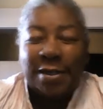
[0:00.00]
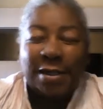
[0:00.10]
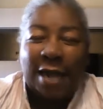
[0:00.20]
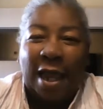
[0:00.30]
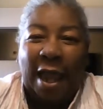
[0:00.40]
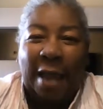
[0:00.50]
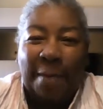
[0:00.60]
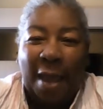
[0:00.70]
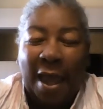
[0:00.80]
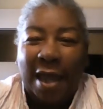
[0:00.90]
that I had
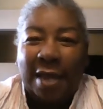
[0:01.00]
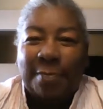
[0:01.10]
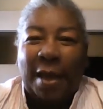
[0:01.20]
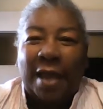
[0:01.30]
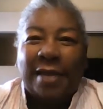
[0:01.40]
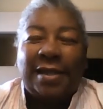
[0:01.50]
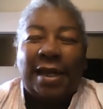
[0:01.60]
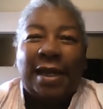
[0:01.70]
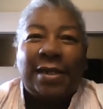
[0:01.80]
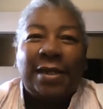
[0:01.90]
paid back
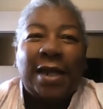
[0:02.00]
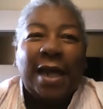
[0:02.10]
then.